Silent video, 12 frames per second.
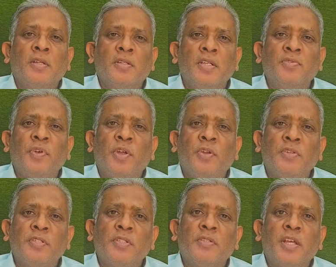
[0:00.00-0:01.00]
This video
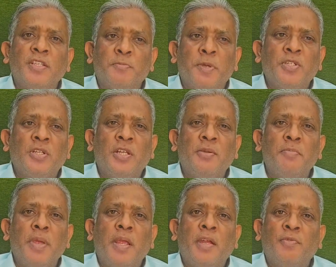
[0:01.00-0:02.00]
is especially
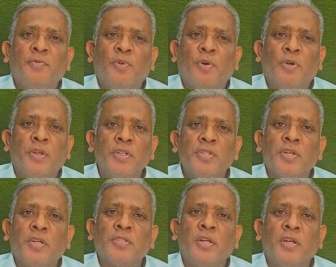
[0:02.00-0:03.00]
made for
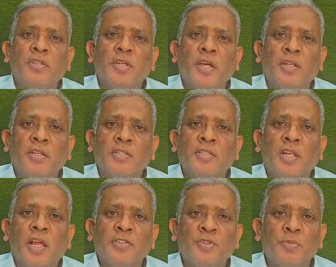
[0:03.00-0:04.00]
instructional designers,
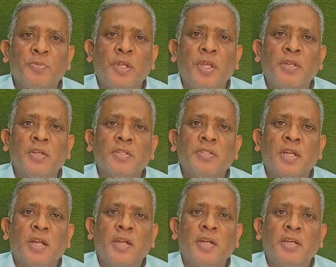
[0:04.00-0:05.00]
classroom trainers,
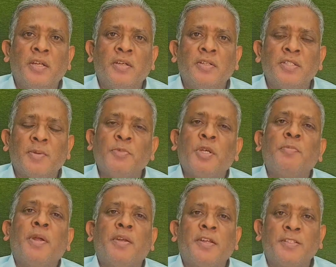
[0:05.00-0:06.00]
and subject
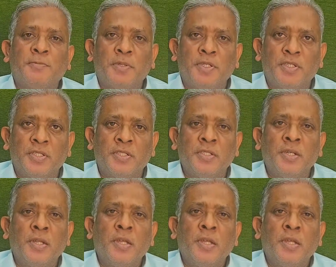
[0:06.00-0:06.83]
matter experts.